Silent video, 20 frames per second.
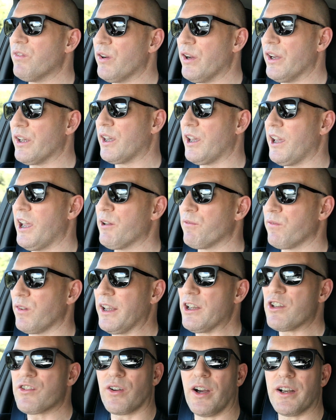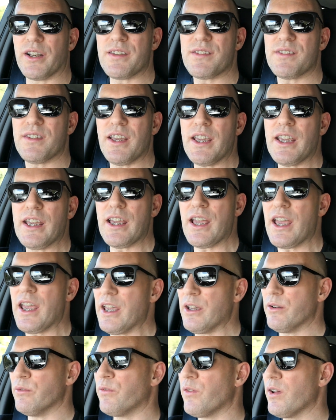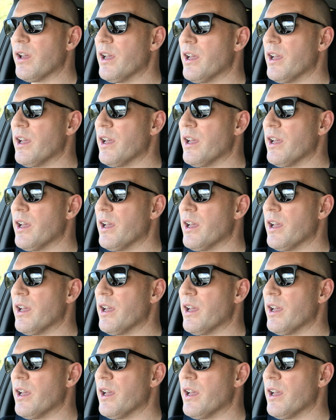very carefully, trying to see if